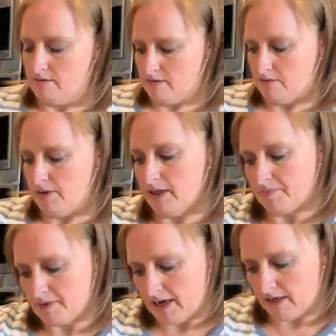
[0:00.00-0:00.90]
we like
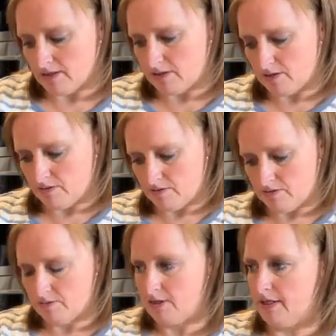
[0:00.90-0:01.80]
bananas, so
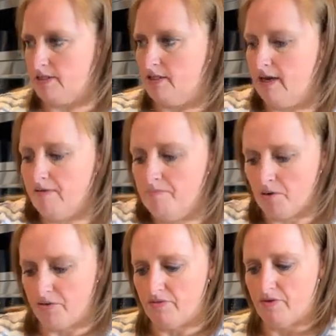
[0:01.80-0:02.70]
we like to have both
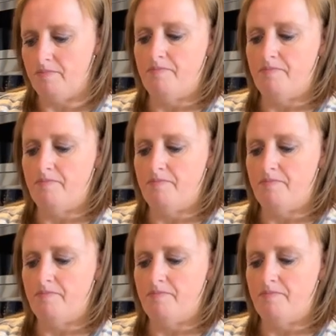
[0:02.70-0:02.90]
of them.